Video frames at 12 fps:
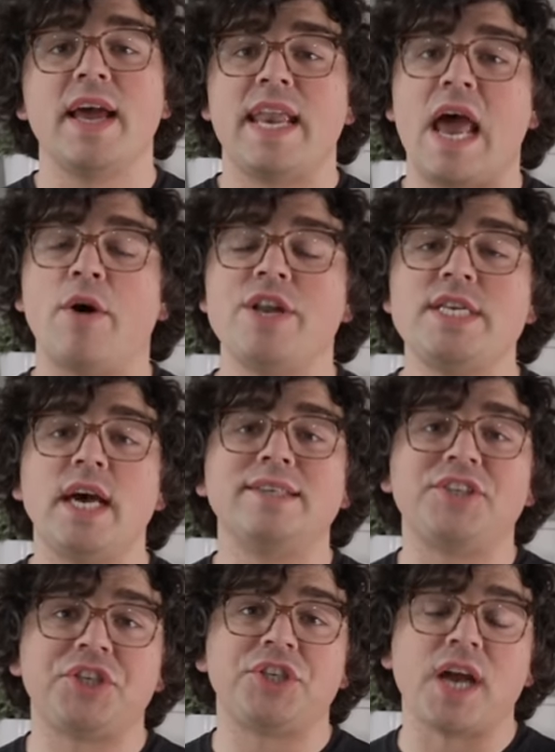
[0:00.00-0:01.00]
Now, it
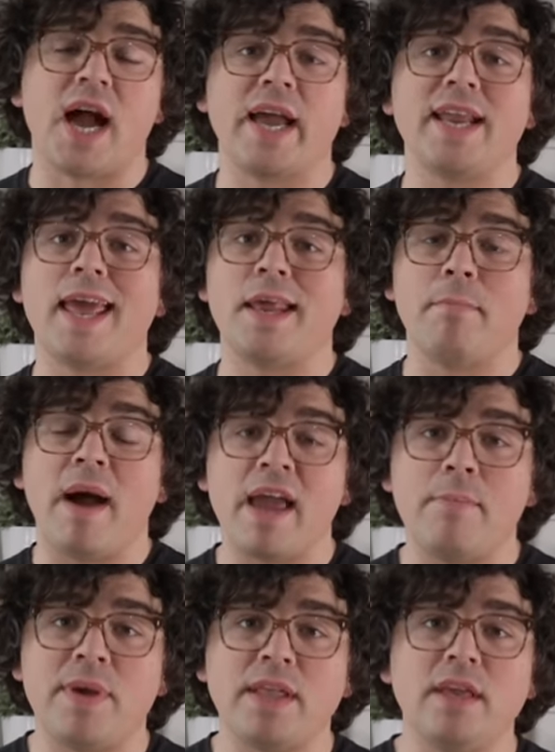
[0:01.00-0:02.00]
does shine, in my
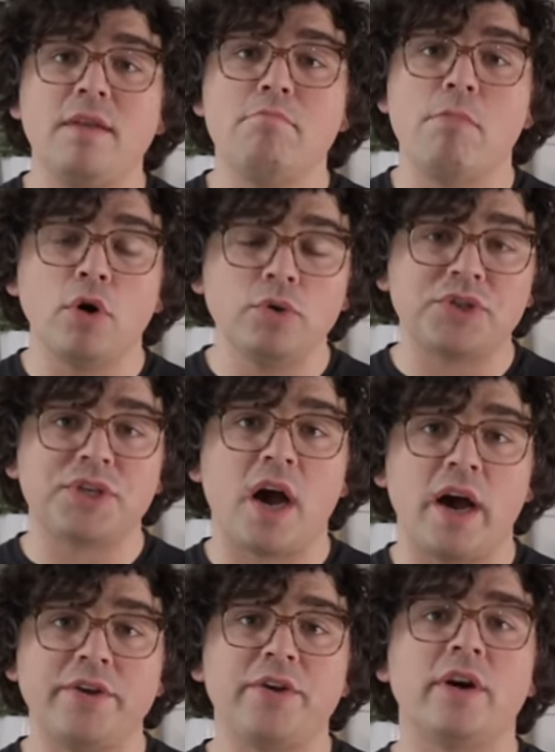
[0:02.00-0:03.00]
opinion, most
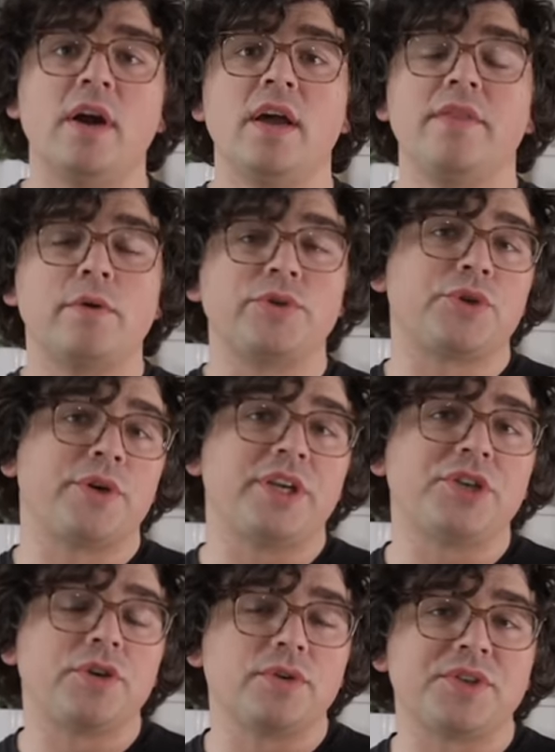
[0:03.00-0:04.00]
under those
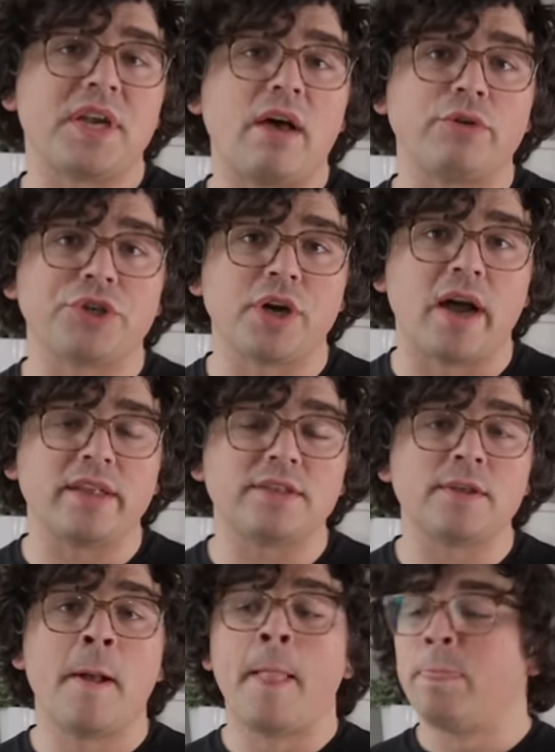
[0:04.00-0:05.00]
traditional style
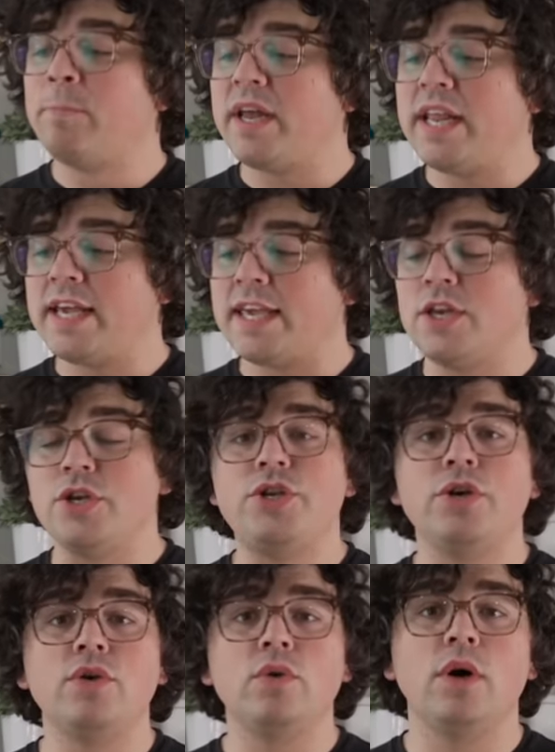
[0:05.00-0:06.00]
shots, but it can
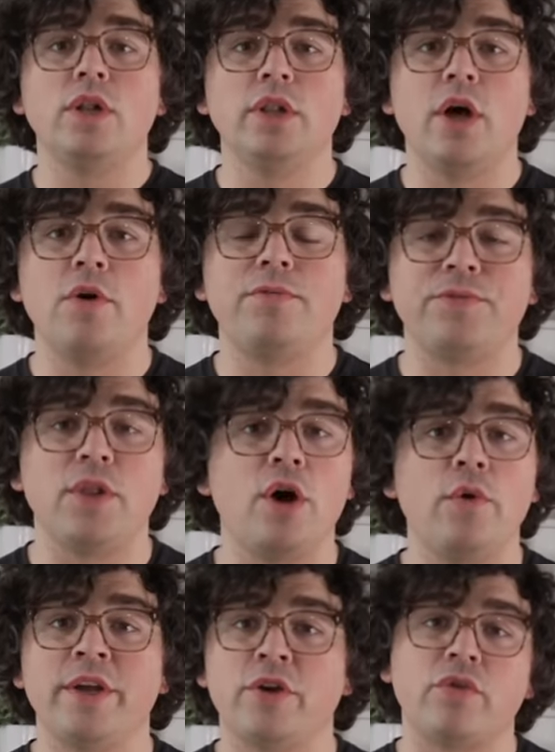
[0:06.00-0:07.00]
do low
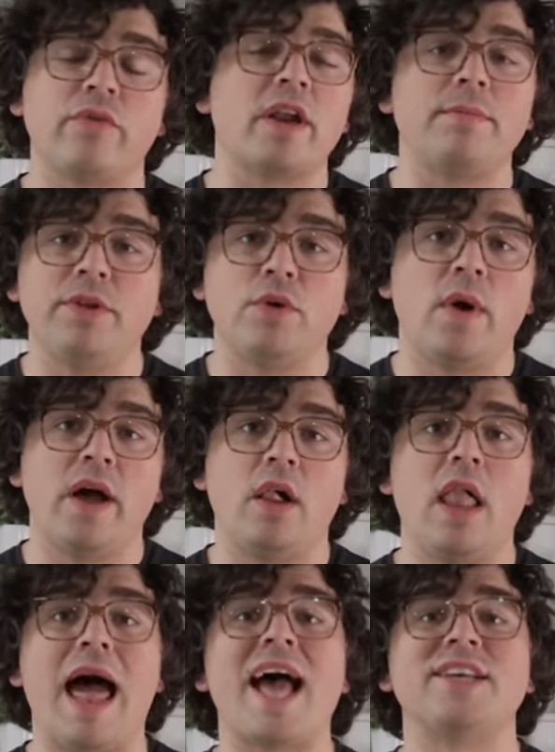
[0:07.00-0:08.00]
flow incredibly
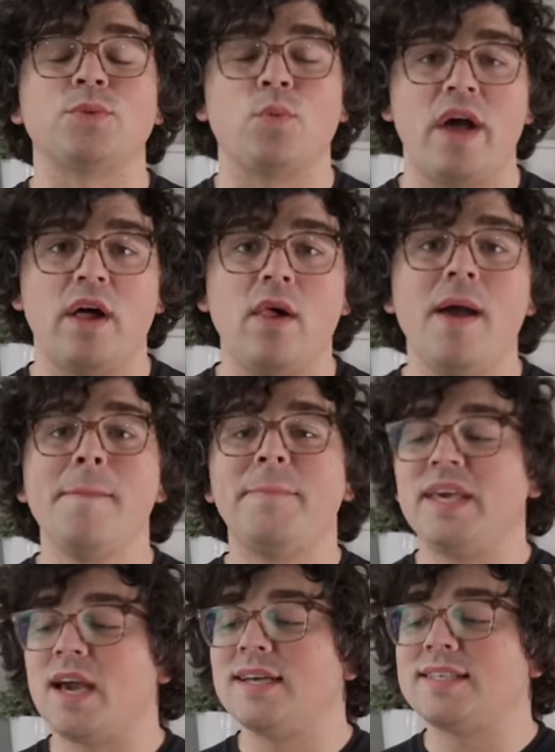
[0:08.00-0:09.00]
well as well
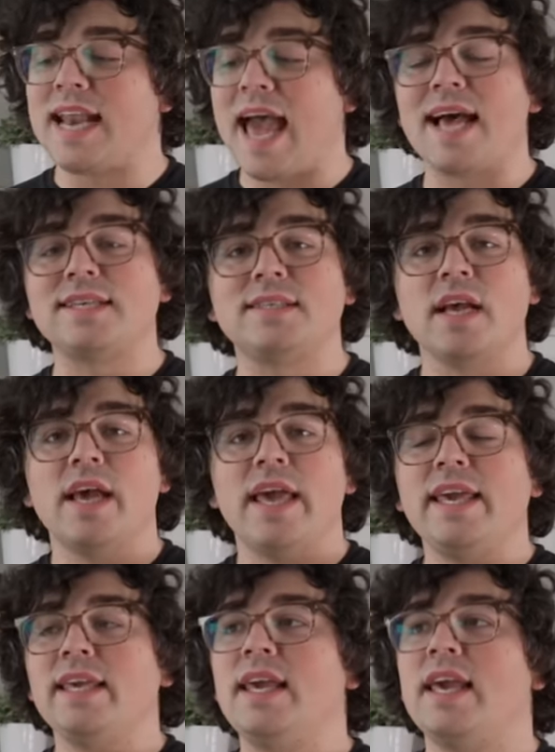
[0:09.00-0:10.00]
because it has
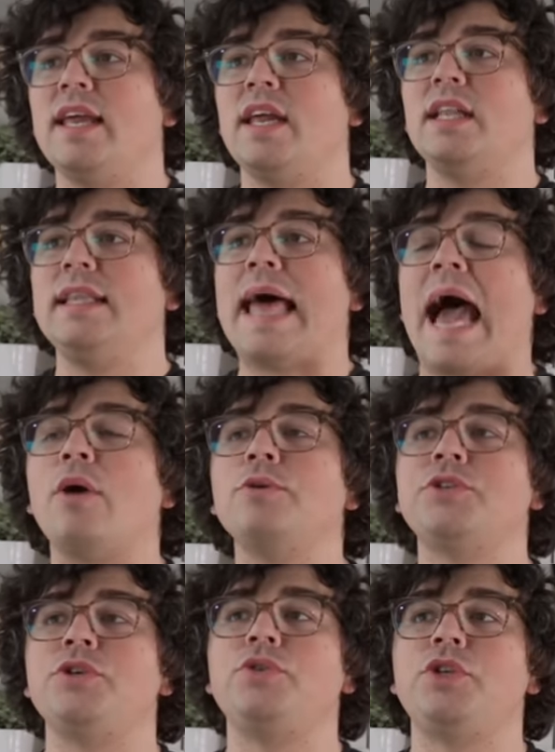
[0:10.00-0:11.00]
it
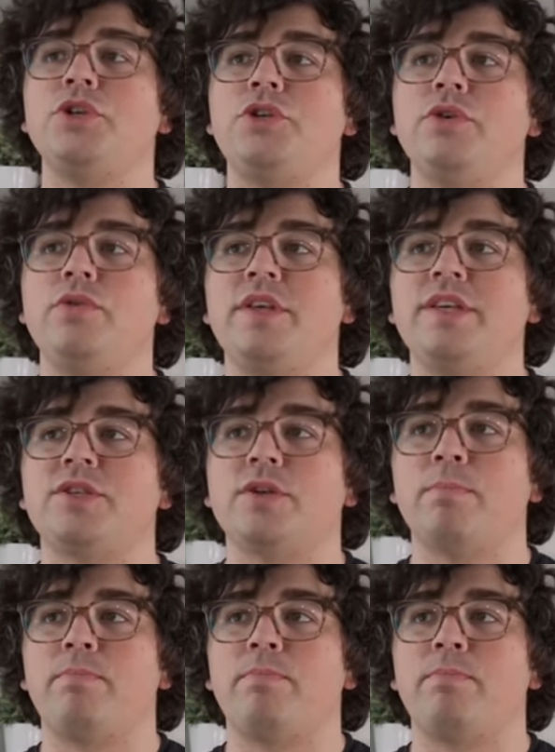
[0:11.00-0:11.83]
allows you to do these